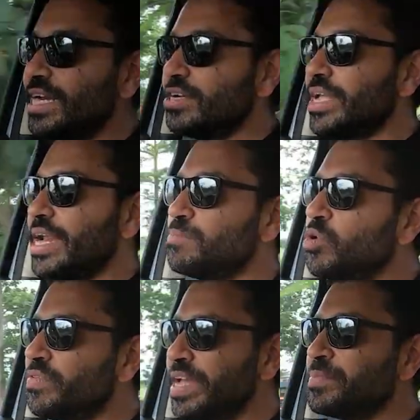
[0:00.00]
it to get
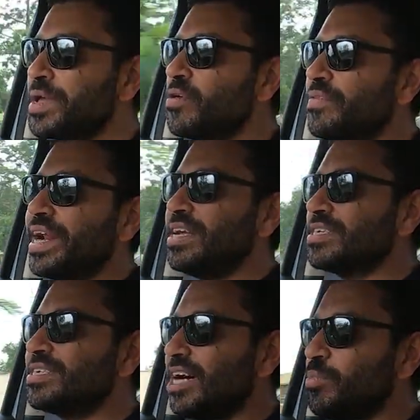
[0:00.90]
moving, whereas
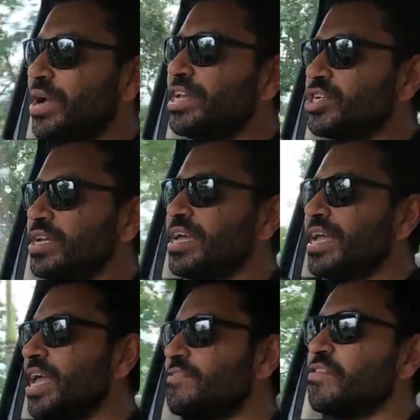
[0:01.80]
a turbo engine, if